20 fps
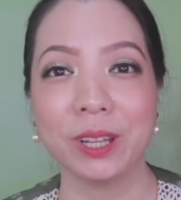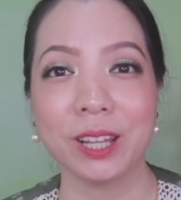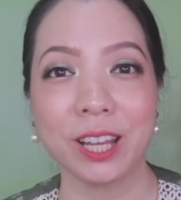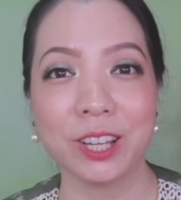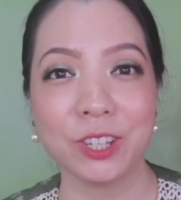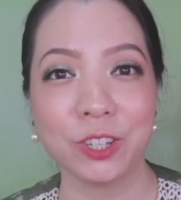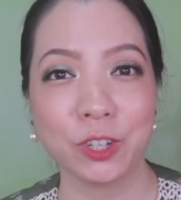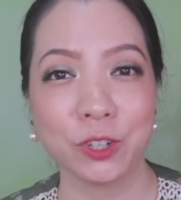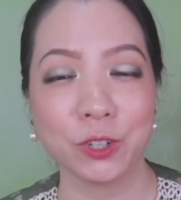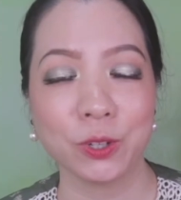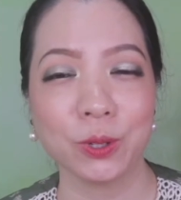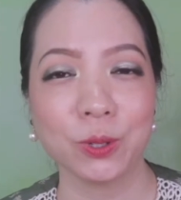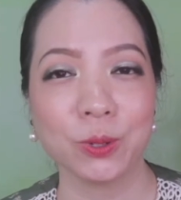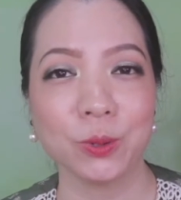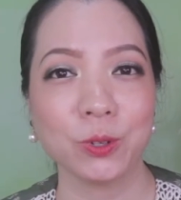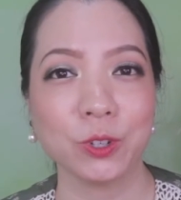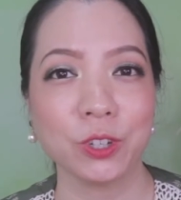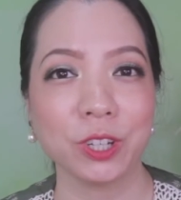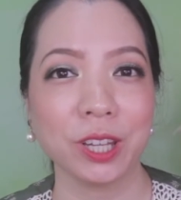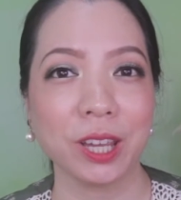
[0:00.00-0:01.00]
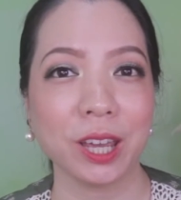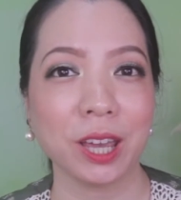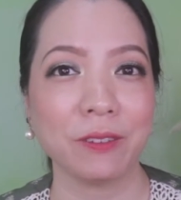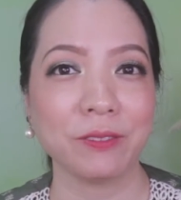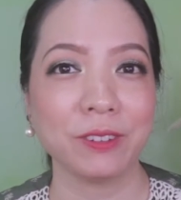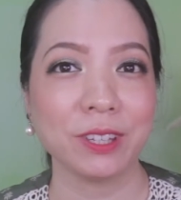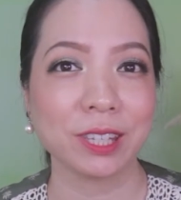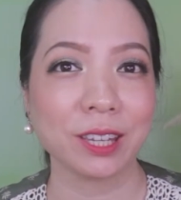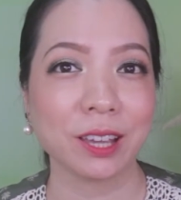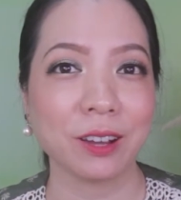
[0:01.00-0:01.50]
eyeshadows usually have
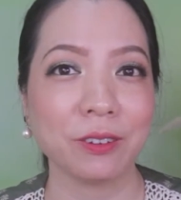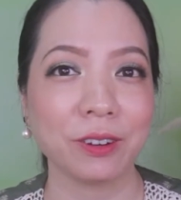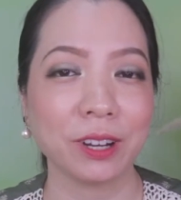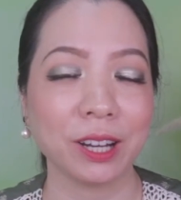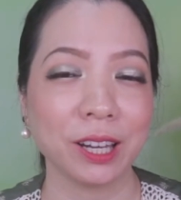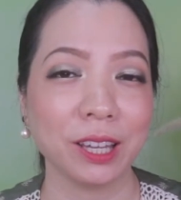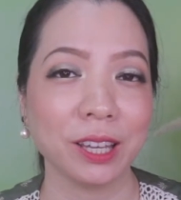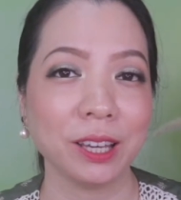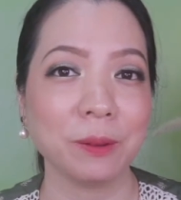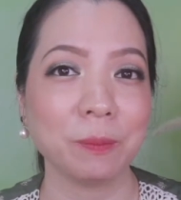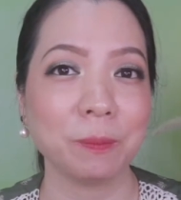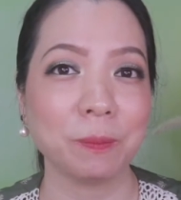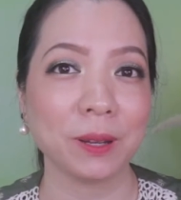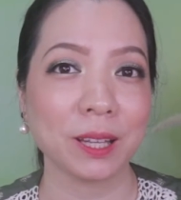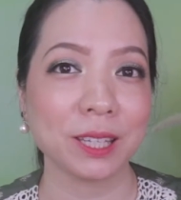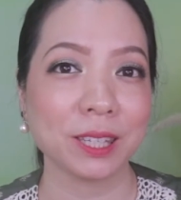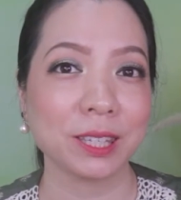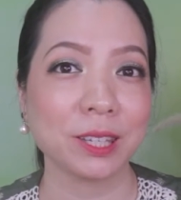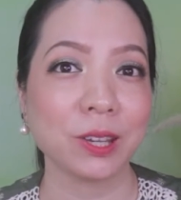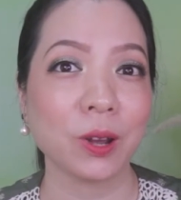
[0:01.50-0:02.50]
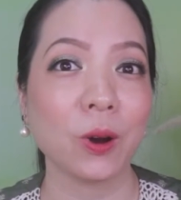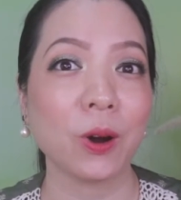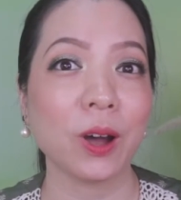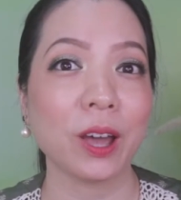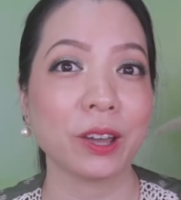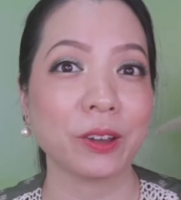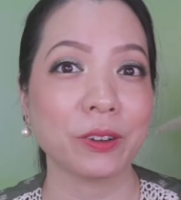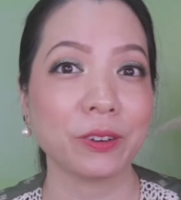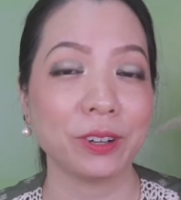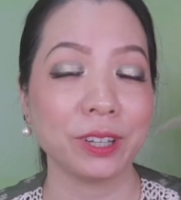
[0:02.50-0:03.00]
this kind of clear plastic or
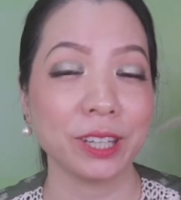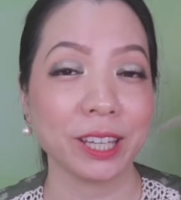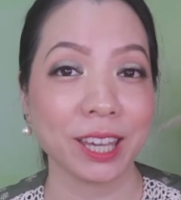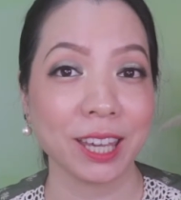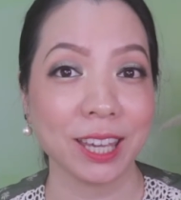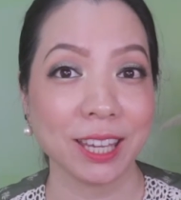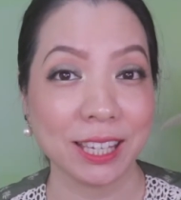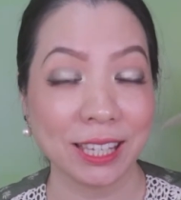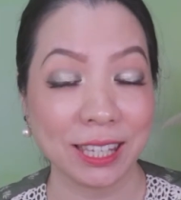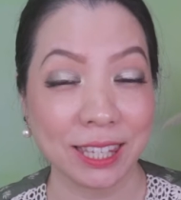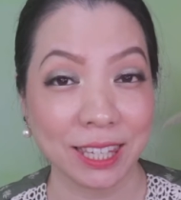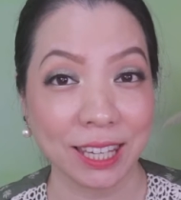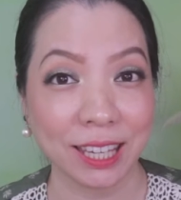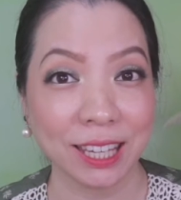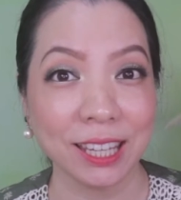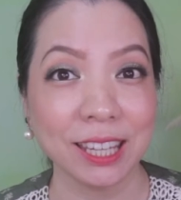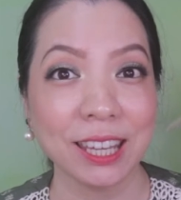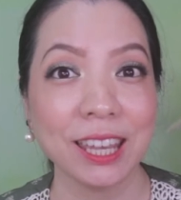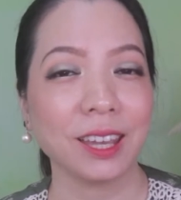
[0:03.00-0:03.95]
acrylic casing,